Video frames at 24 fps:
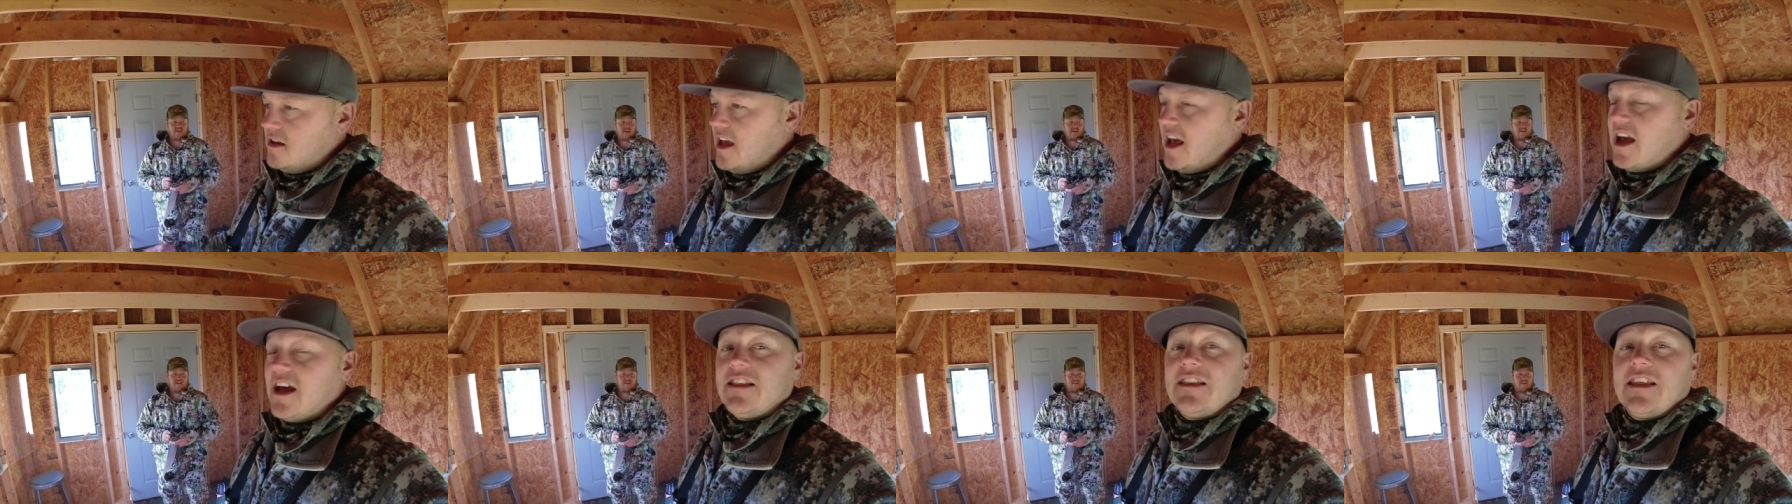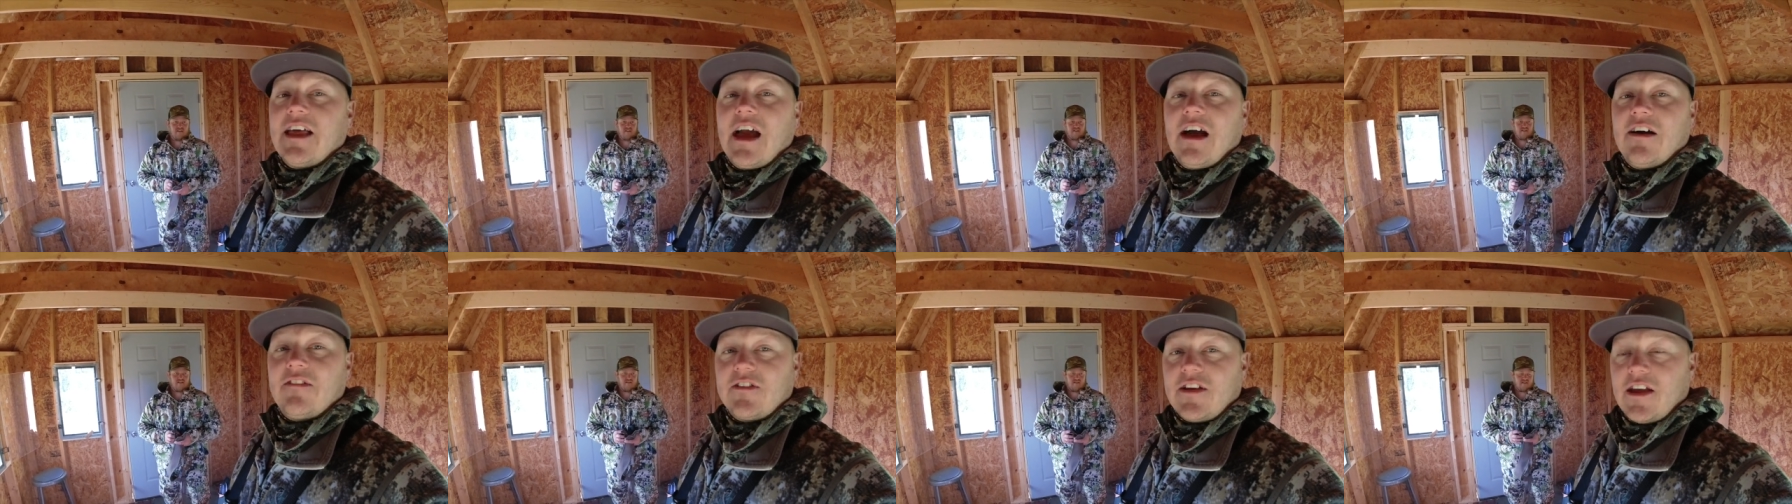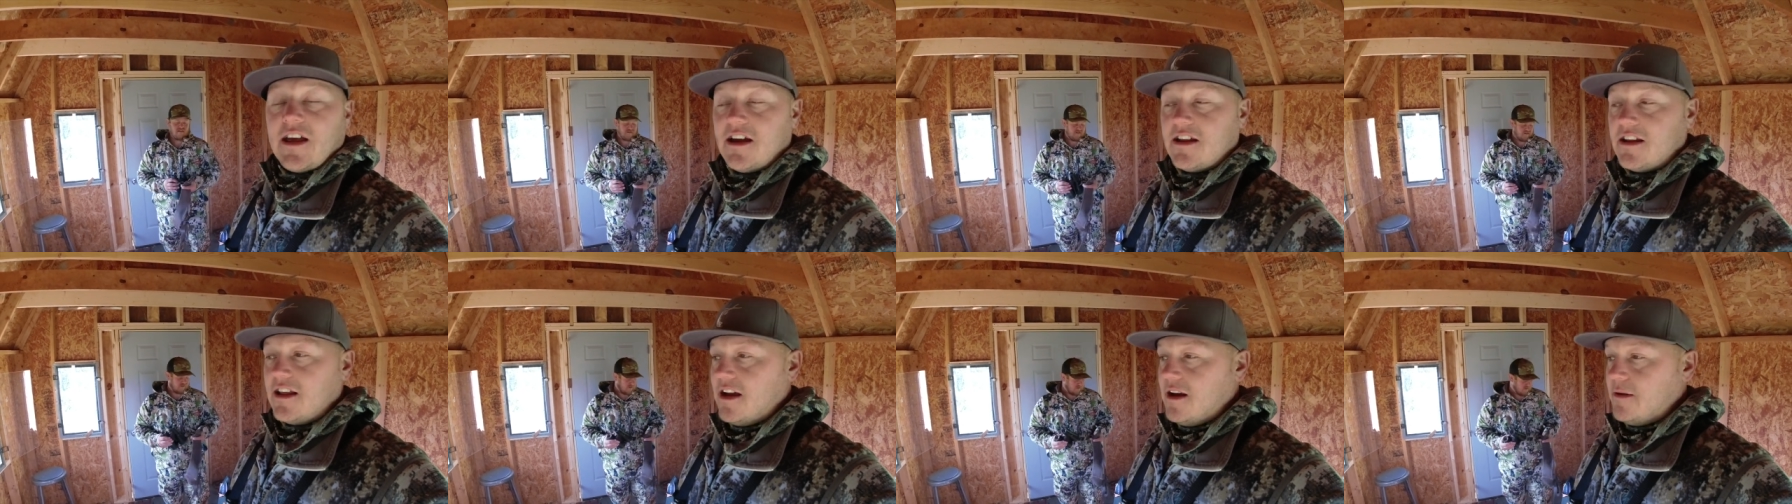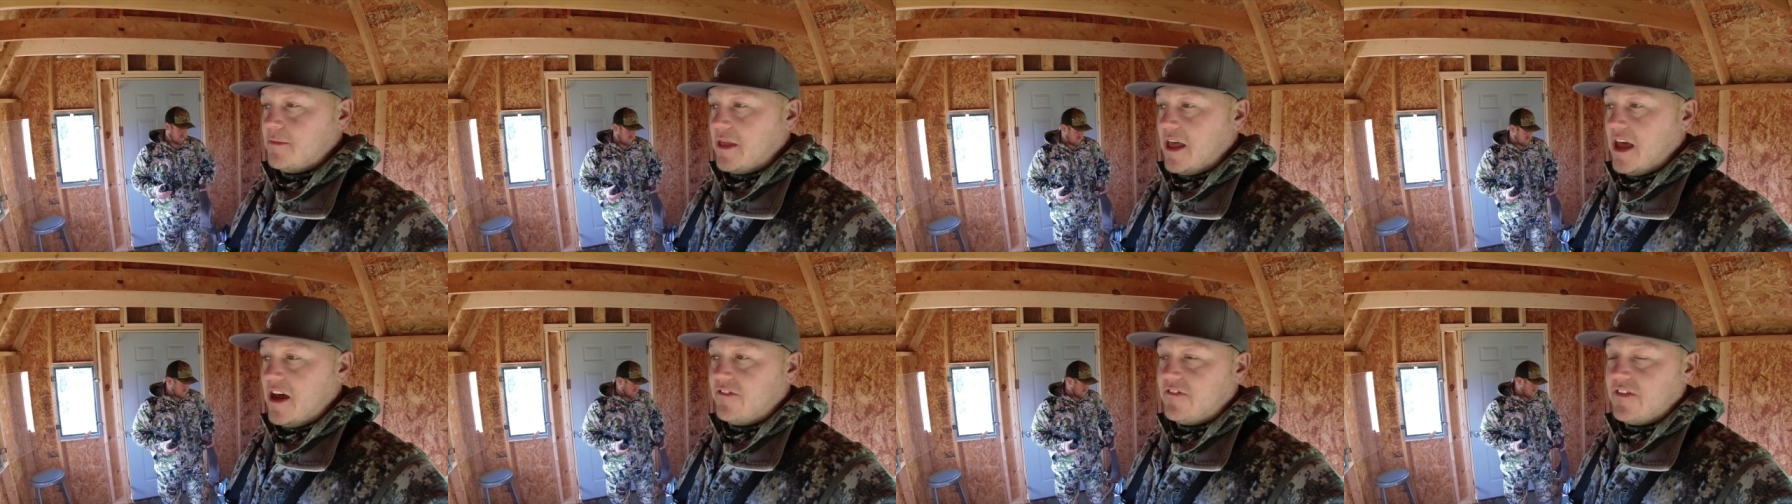And the Afghan, yeah.
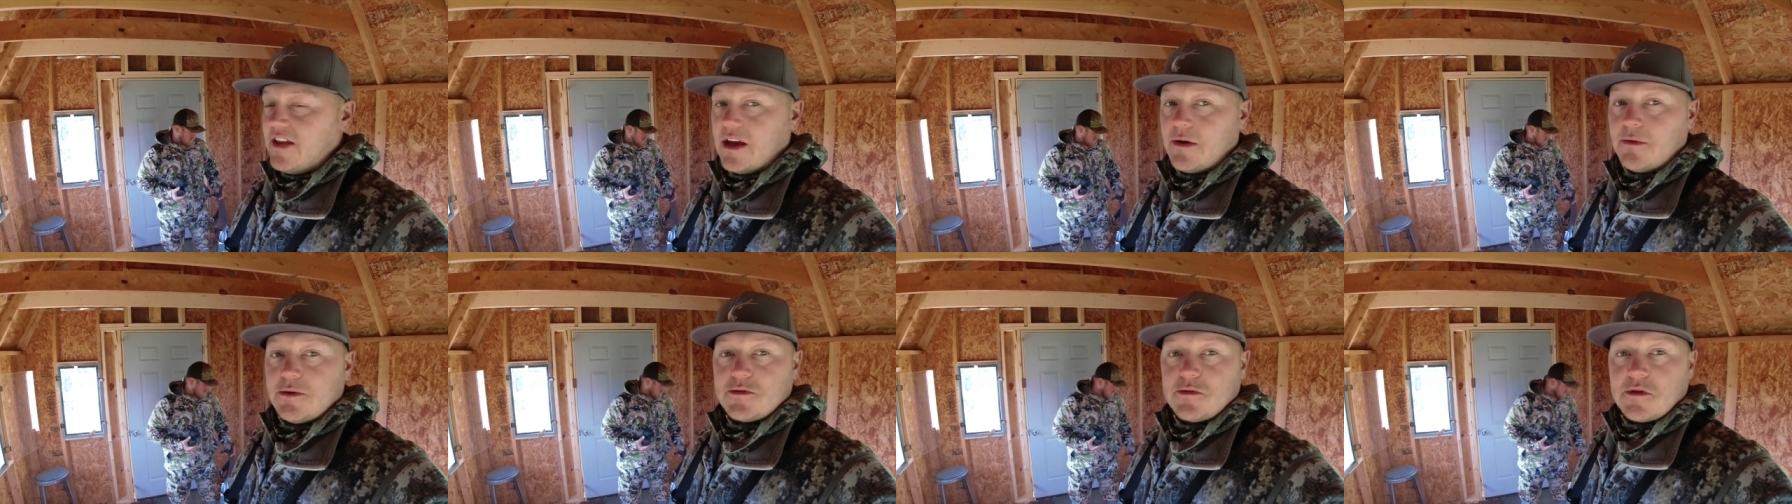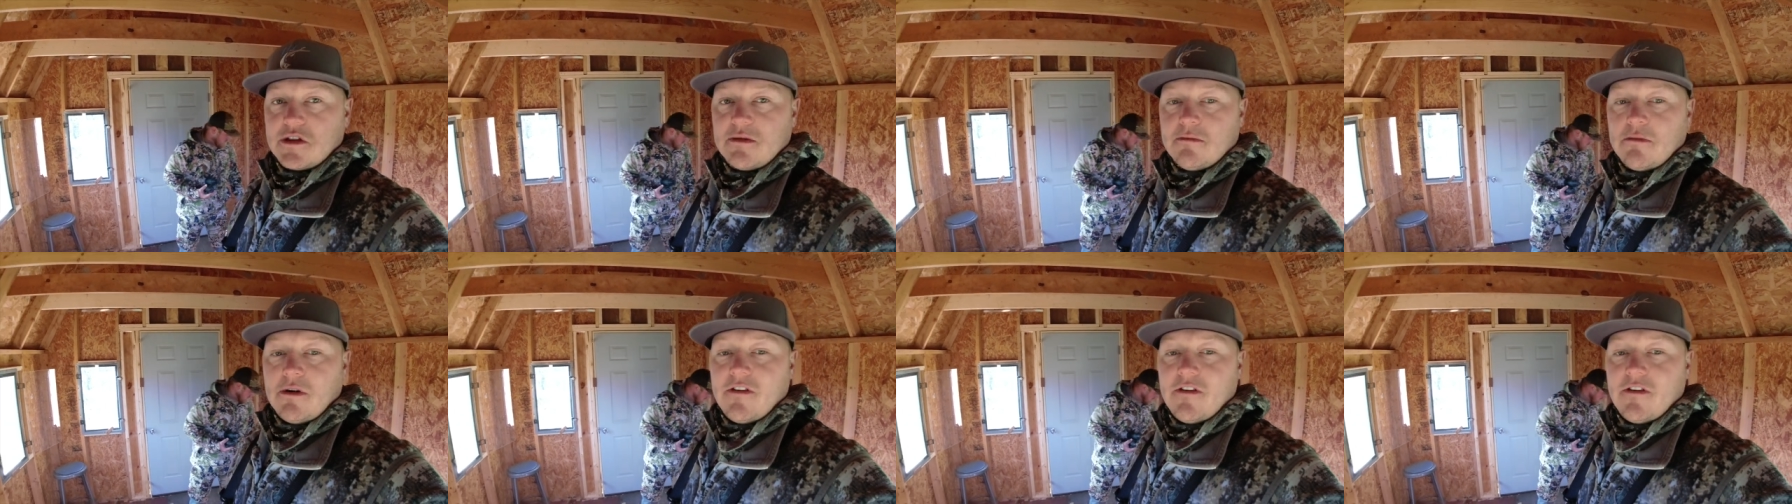The Afghan was with the